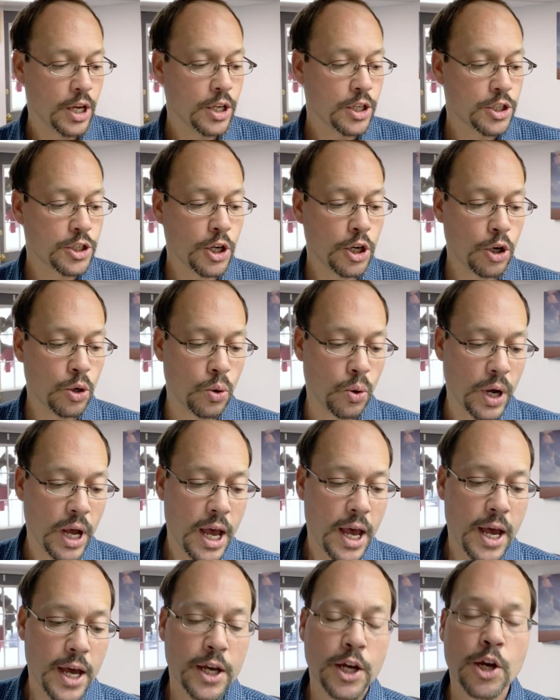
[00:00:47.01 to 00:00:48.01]
So
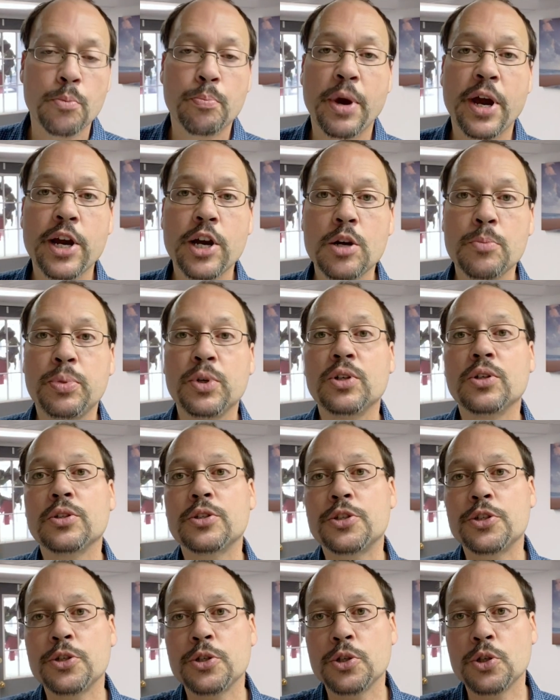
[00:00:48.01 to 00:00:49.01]
comparable
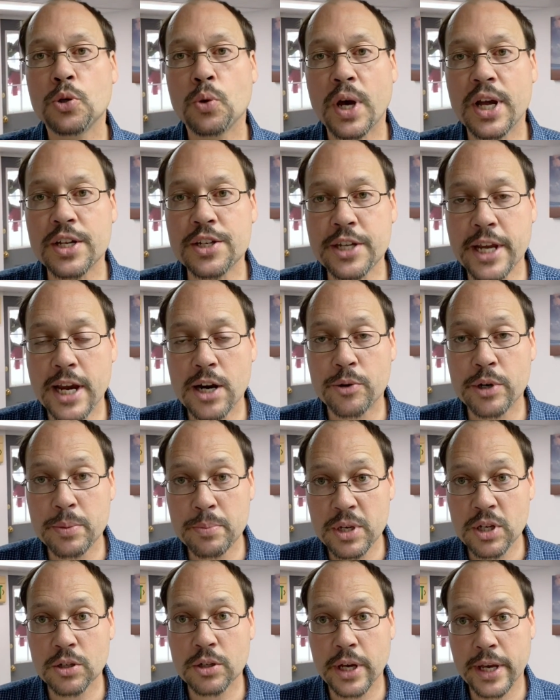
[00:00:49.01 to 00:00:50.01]
to dairy milk,